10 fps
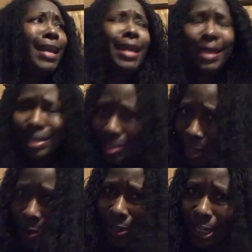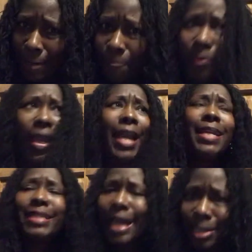He's dirty and
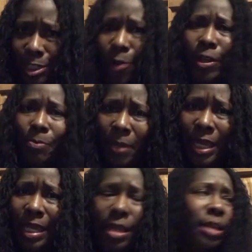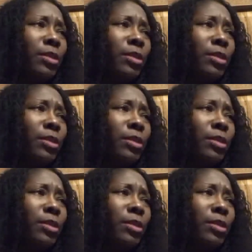he's got dirty pee.